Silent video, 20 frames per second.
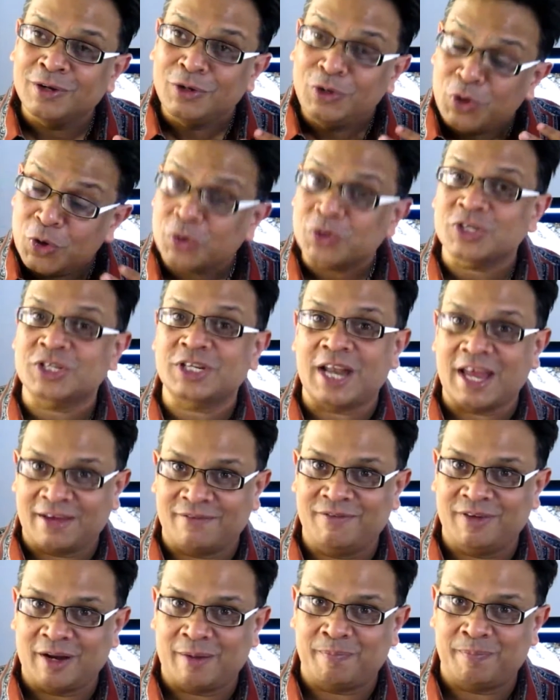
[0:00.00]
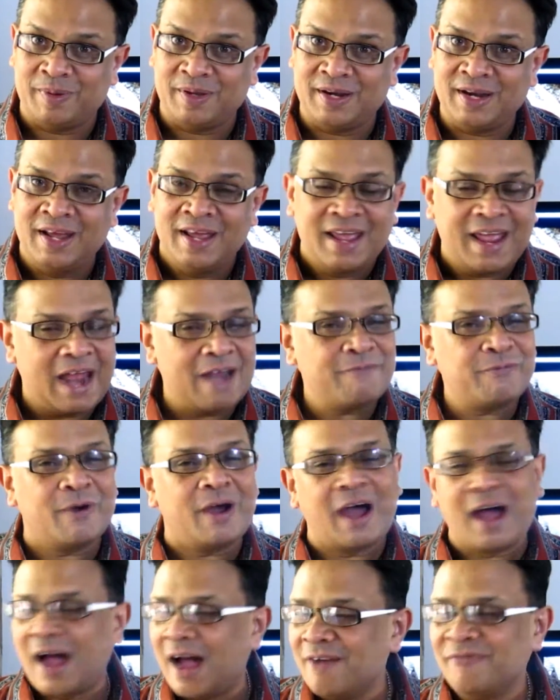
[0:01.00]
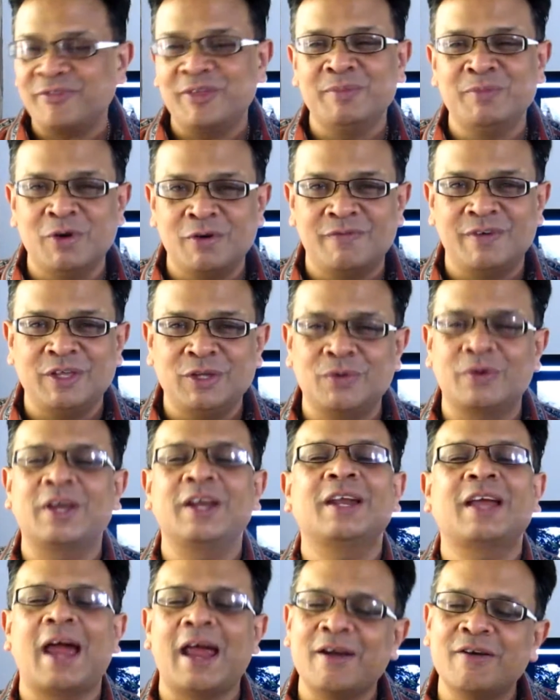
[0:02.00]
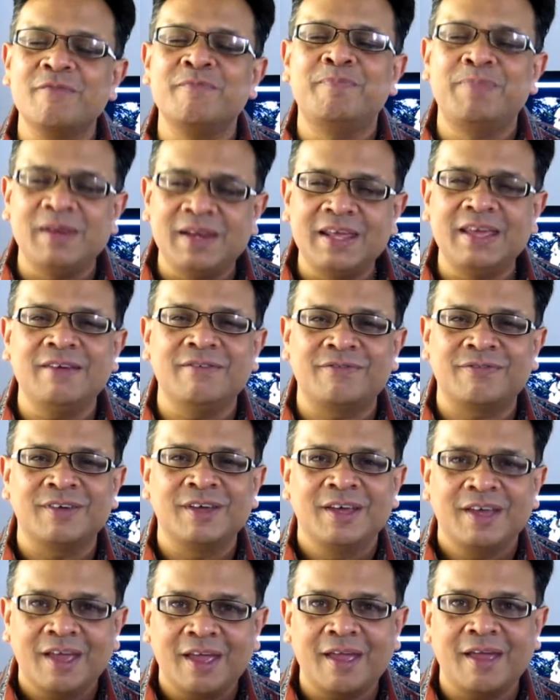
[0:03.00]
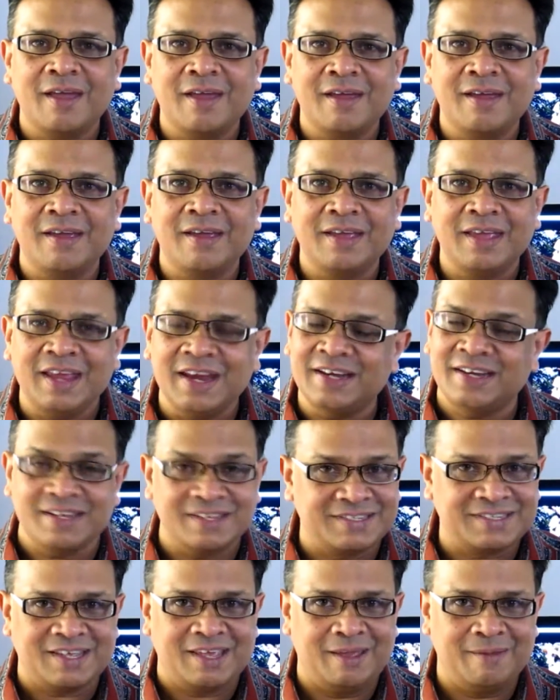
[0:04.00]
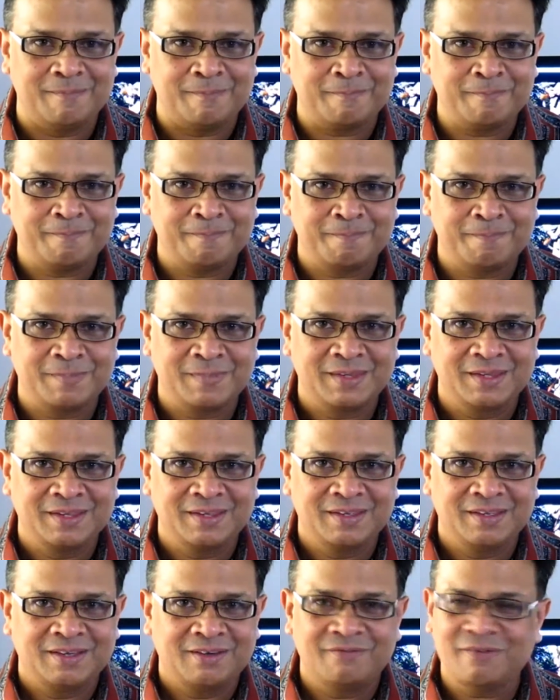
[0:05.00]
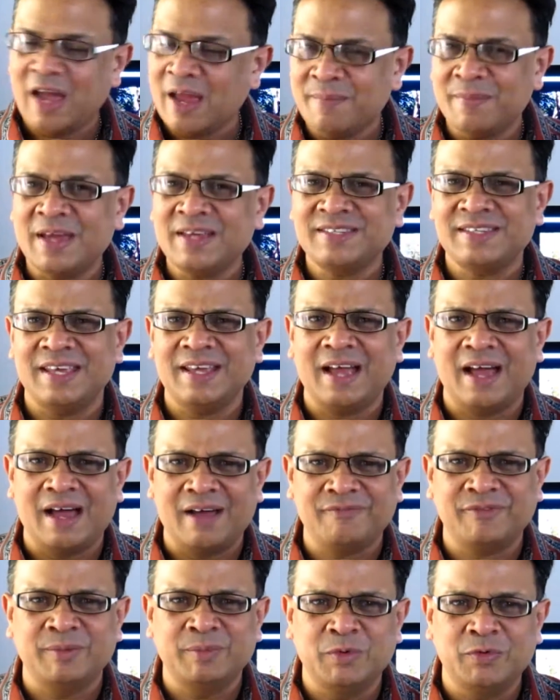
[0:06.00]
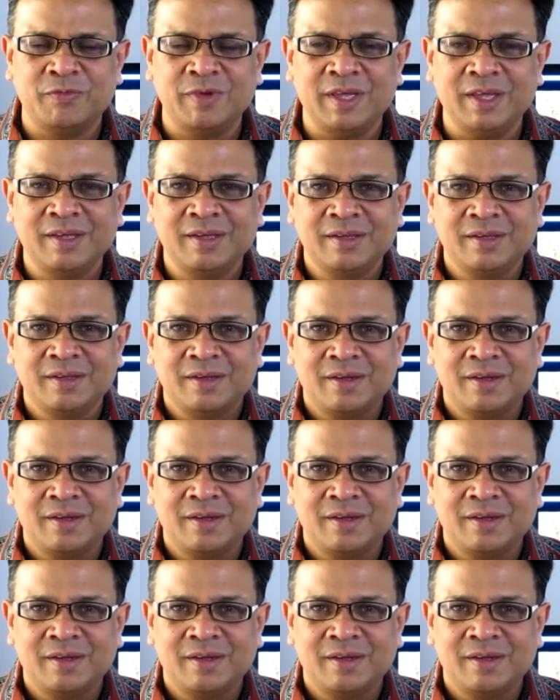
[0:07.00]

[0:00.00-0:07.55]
looks like Veerappan, and for half the movie you can kind of believe it is him. Why am I saying half the movie?